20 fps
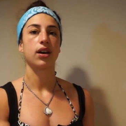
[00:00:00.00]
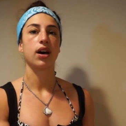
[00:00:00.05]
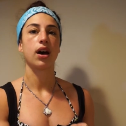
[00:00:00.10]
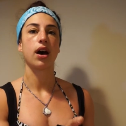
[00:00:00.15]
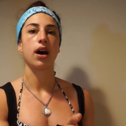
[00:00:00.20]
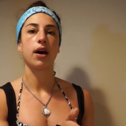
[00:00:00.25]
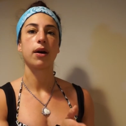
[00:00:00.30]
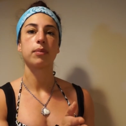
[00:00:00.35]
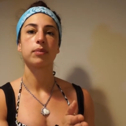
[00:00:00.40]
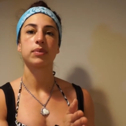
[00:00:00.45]

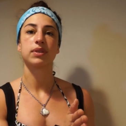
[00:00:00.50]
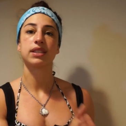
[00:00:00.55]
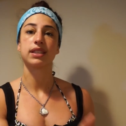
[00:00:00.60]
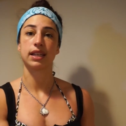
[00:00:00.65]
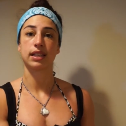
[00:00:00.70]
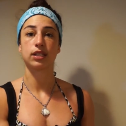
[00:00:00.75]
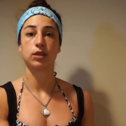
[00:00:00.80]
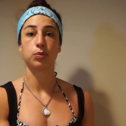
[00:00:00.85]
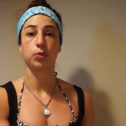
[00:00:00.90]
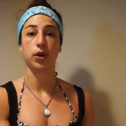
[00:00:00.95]
um,
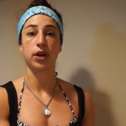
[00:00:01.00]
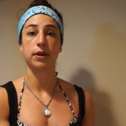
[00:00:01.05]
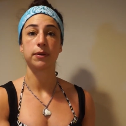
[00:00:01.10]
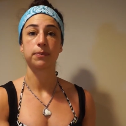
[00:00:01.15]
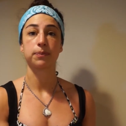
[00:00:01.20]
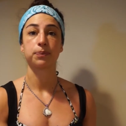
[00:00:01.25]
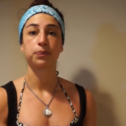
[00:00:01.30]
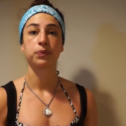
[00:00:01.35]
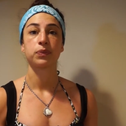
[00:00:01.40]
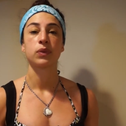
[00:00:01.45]
sled sprint.
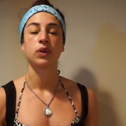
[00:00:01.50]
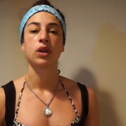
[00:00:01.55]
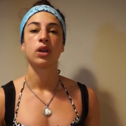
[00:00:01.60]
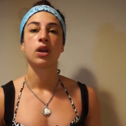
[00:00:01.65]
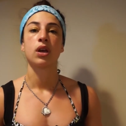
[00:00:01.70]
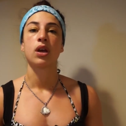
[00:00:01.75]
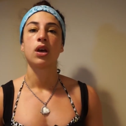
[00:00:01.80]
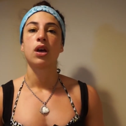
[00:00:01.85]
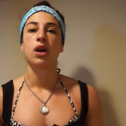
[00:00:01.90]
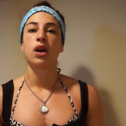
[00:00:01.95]

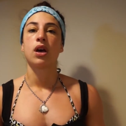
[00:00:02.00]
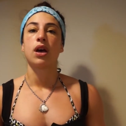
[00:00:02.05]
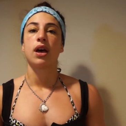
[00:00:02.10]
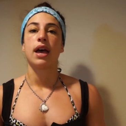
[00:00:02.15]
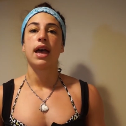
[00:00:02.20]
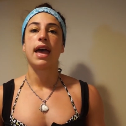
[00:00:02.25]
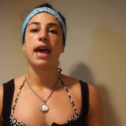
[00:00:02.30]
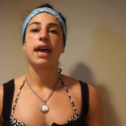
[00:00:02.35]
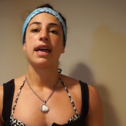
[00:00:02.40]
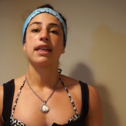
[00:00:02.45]

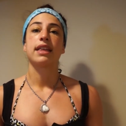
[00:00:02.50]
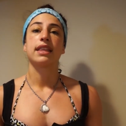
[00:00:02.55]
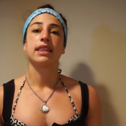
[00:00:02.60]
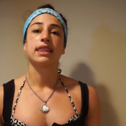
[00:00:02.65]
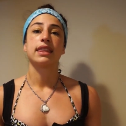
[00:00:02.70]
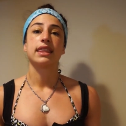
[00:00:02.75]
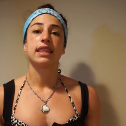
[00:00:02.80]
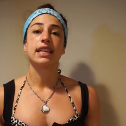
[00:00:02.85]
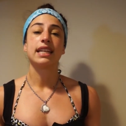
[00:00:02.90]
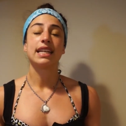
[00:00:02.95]

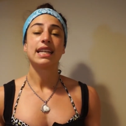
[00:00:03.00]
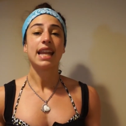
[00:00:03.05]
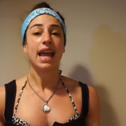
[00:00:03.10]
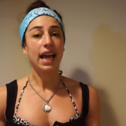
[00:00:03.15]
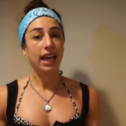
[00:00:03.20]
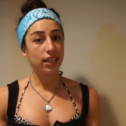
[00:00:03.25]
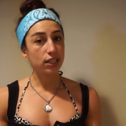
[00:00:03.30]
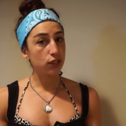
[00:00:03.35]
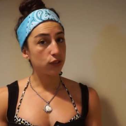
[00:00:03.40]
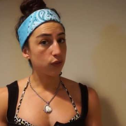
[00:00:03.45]
And the
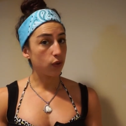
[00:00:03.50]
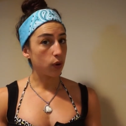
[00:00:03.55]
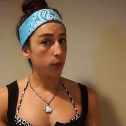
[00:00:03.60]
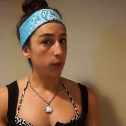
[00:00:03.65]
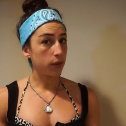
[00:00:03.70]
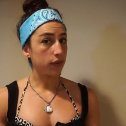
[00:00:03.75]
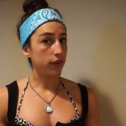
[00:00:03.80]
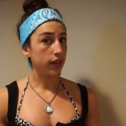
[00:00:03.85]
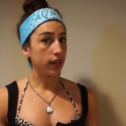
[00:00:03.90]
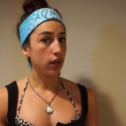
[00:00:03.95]
next form
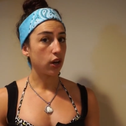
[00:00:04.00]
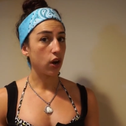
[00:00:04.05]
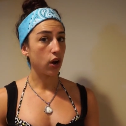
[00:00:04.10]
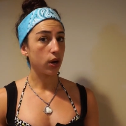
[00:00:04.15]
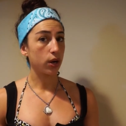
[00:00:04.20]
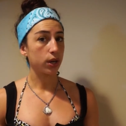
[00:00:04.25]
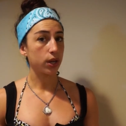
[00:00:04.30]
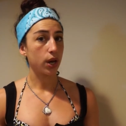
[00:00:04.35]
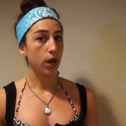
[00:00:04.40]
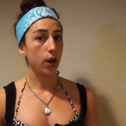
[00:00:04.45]
of HIIT
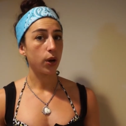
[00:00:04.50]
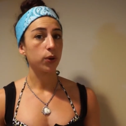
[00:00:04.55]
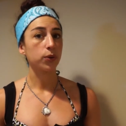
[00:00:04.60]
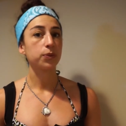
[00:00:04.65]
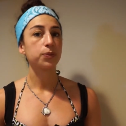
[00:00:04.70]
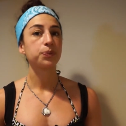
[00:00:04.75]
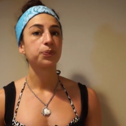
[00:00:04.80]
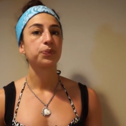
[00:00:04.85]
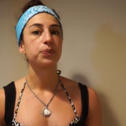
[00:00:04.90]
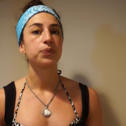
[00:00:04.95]

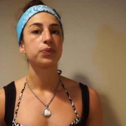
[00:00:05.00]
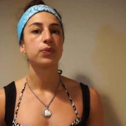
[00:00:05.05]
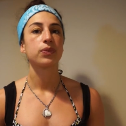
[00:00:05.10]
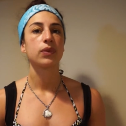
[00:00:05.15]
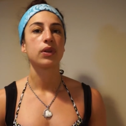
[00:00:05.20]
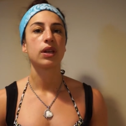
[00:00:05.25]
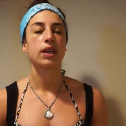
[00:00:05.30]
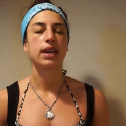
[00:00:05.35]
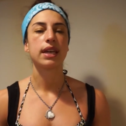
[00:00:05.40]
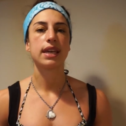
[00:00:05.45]
cardio
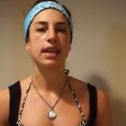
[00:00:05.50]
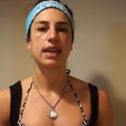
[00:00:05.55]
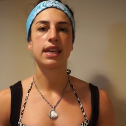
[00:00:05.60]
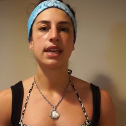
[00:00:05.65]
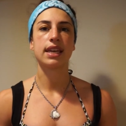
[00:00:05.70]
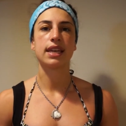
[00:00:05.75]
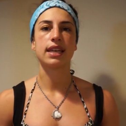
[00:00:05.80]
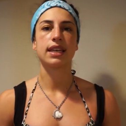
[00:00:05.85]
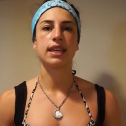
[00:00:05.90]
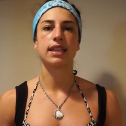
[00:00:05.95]

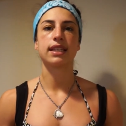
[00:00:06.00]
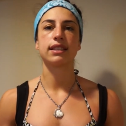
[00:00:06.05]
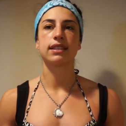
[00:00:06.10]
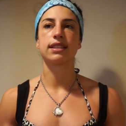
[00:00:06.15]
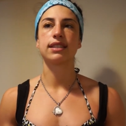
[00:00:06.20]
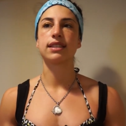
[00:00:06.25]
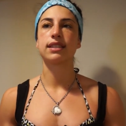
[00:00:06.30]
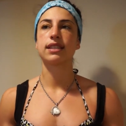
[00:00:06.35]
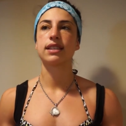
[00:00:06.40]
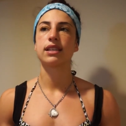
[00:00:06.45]

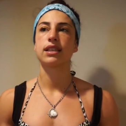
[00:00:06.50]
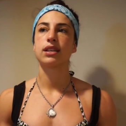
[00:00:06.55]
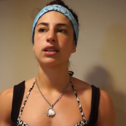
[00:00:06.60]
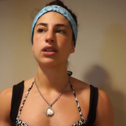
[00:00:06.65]
is